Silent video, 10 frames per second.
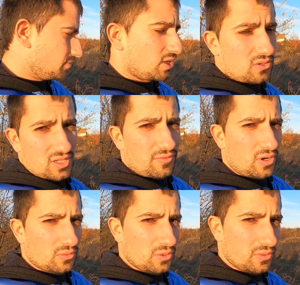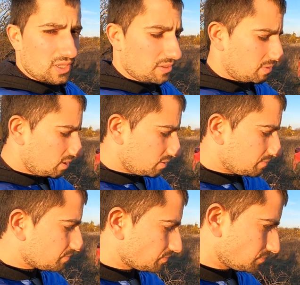because everyone will keep it
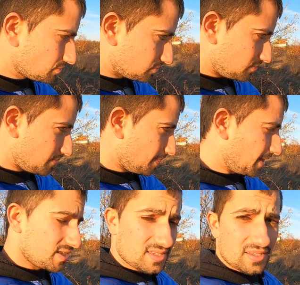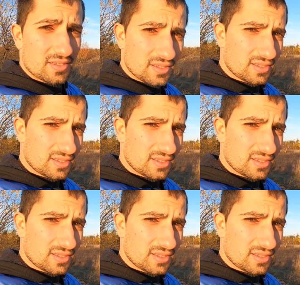as